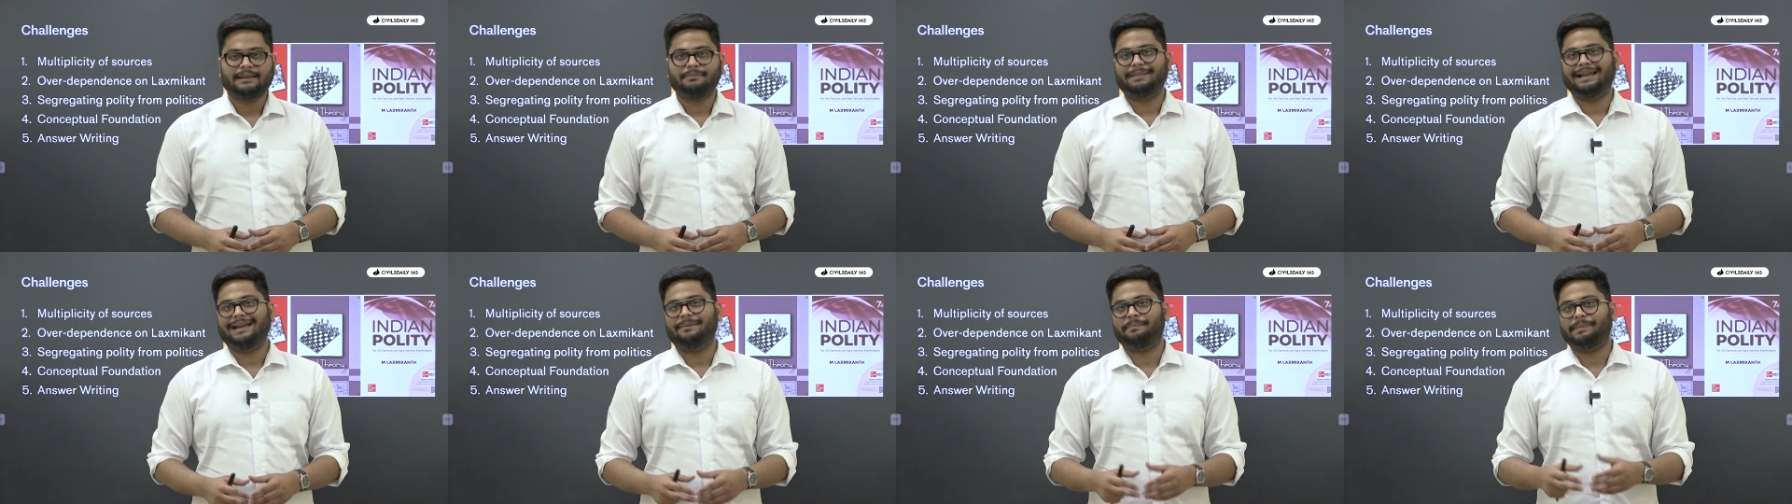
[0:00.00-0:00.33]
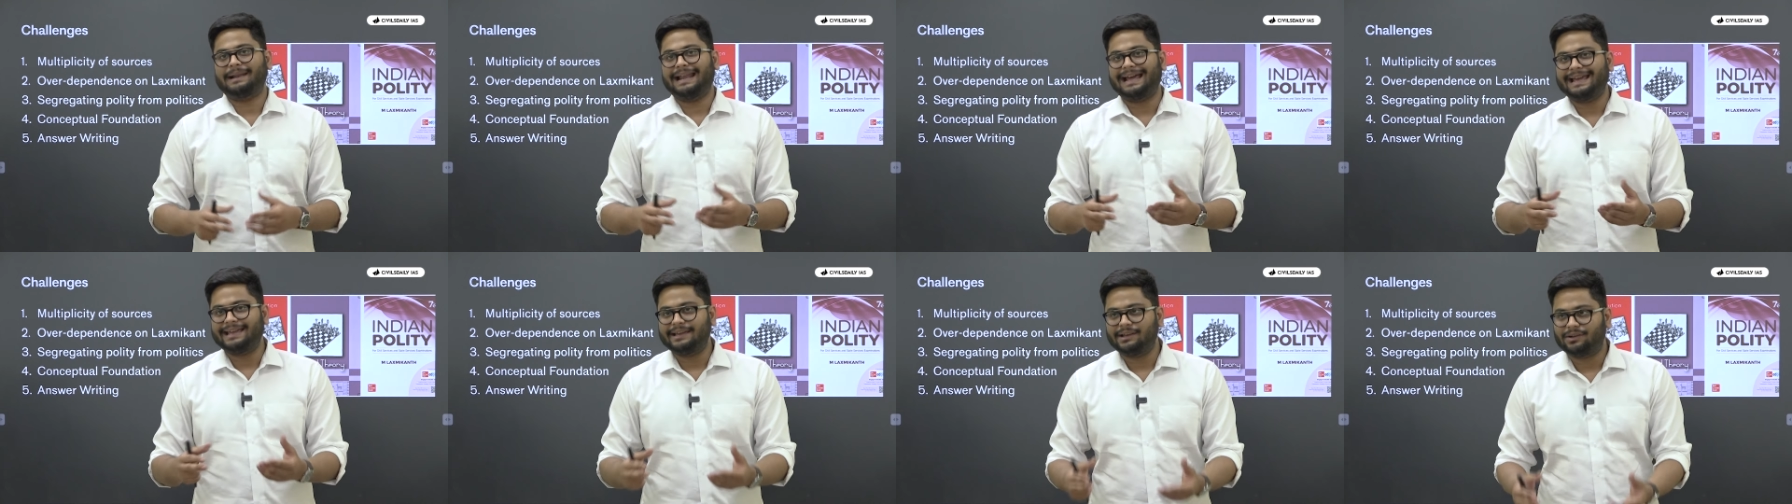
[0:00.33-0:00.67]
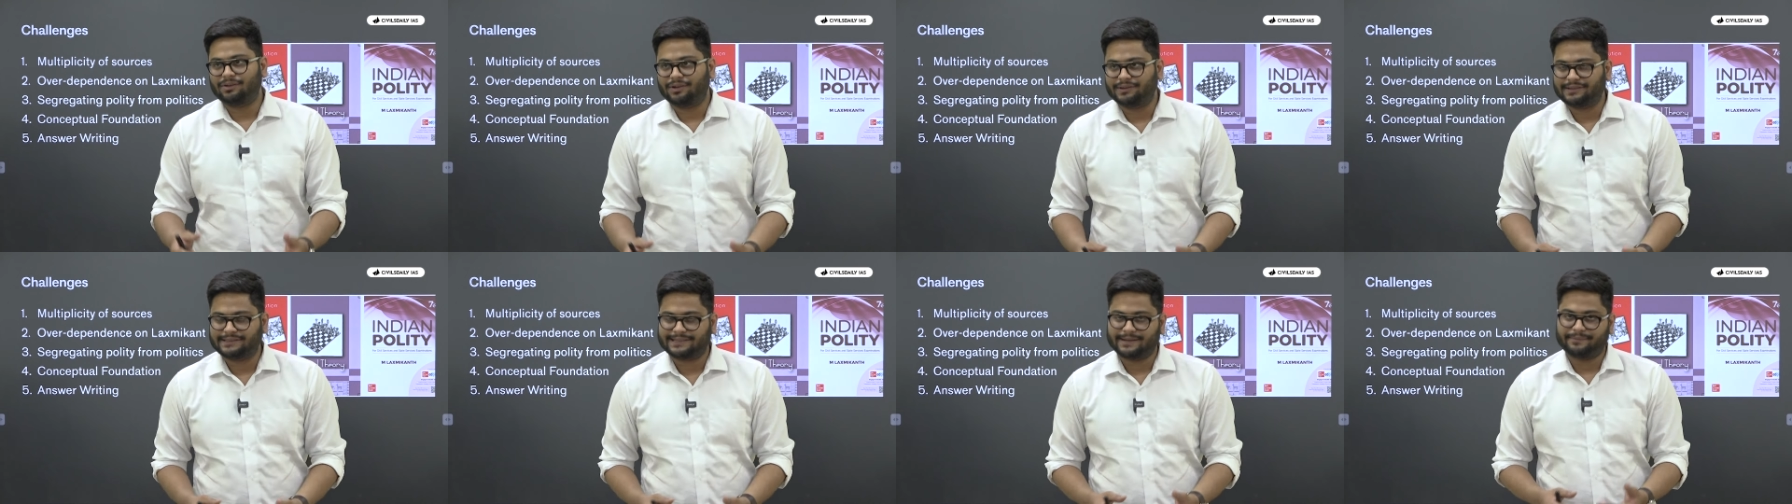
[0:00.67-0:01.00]
by applying
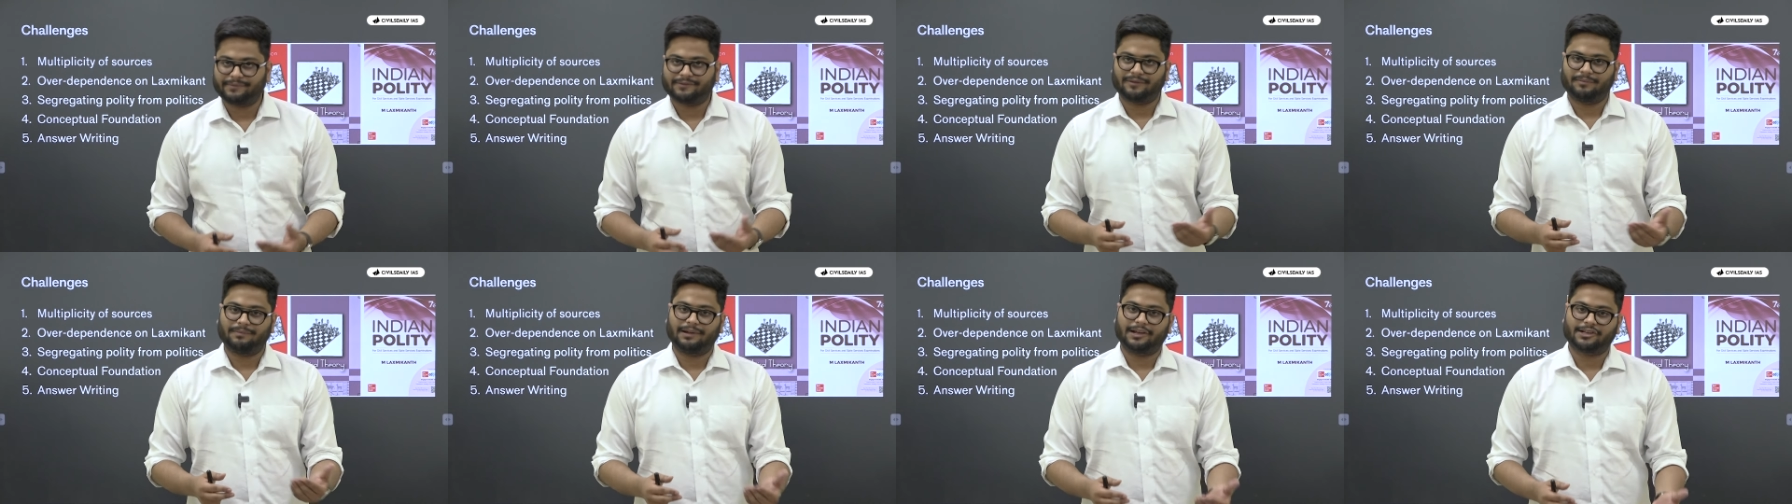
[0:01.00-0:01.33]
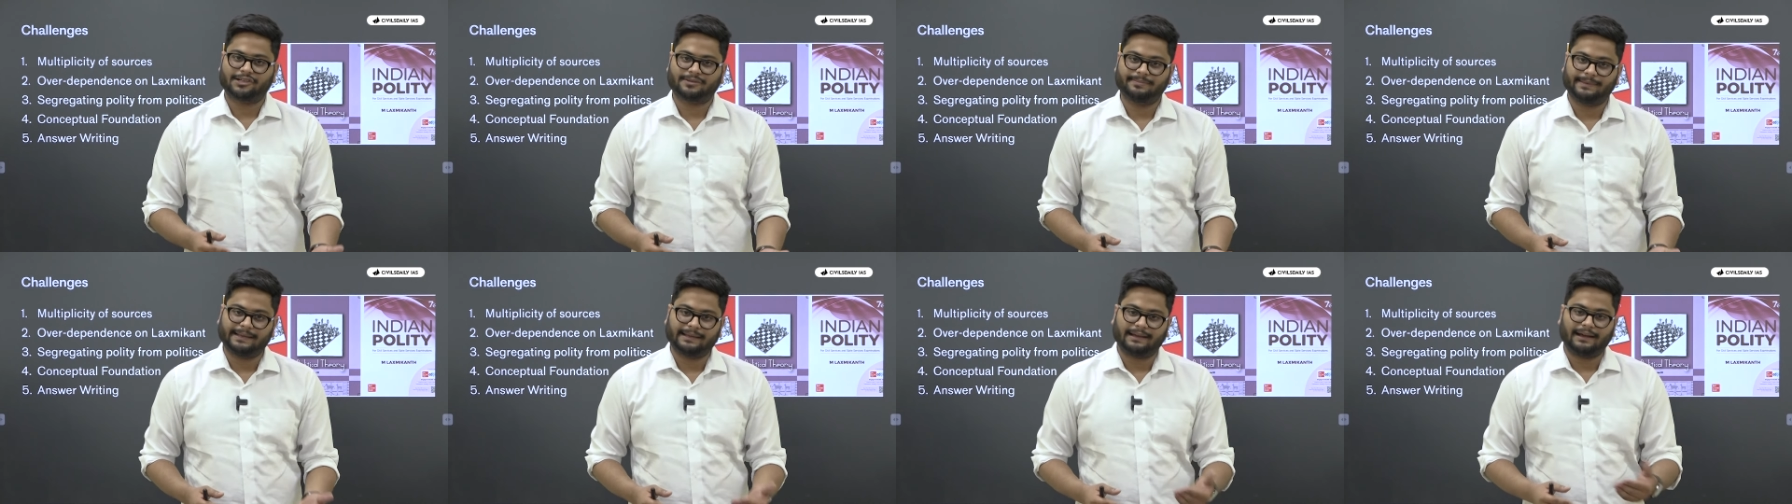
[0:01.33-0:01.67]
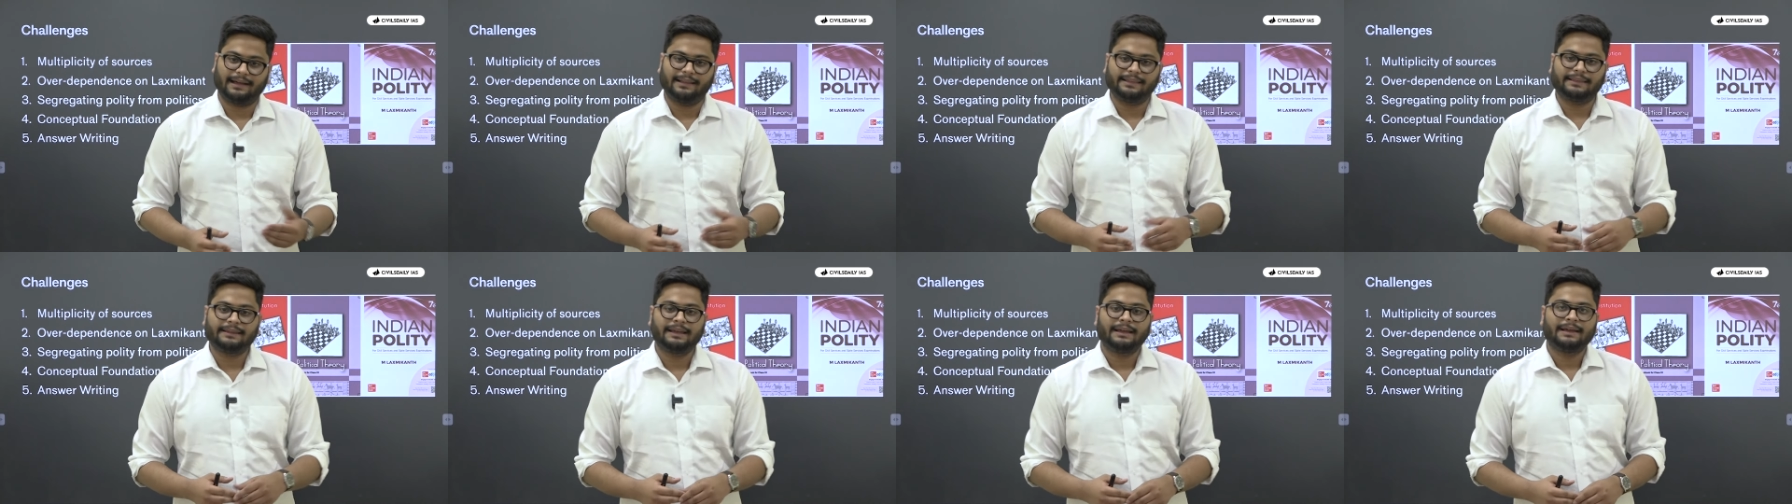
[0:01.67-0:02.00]
concepts from
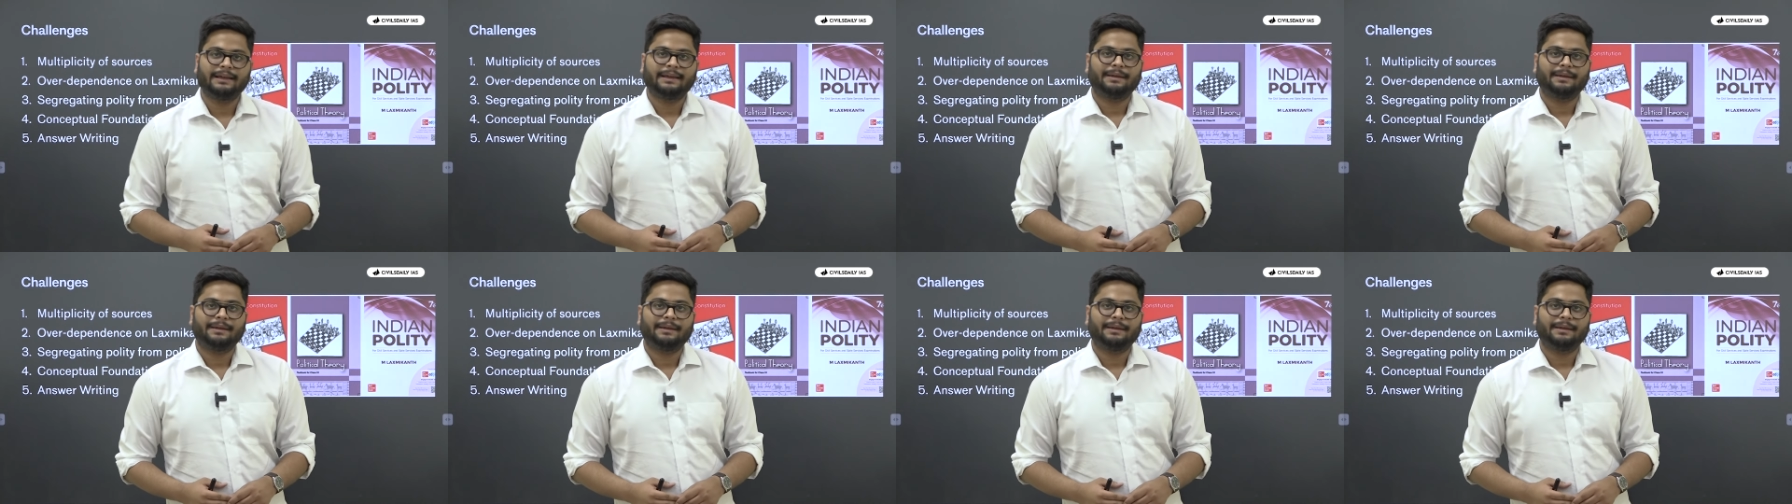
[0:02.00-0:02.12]
Laxmikanth.